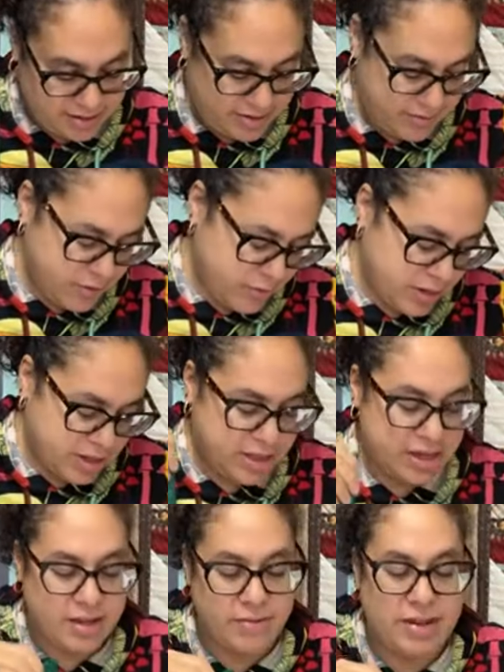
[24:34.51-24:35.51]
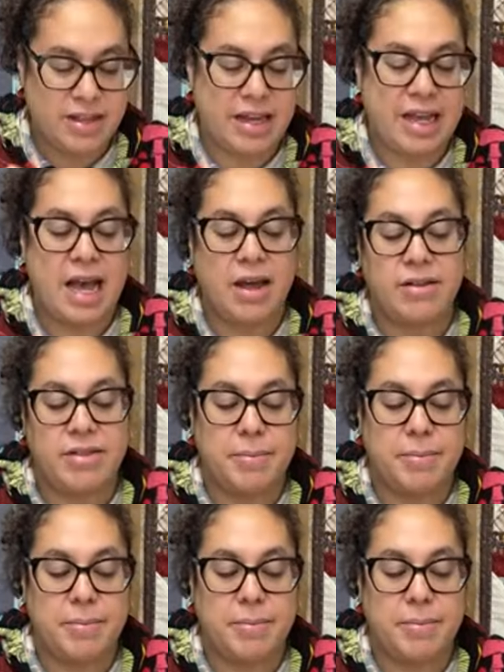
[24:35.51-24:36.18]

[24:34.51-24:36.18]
if you want to think of it like out of the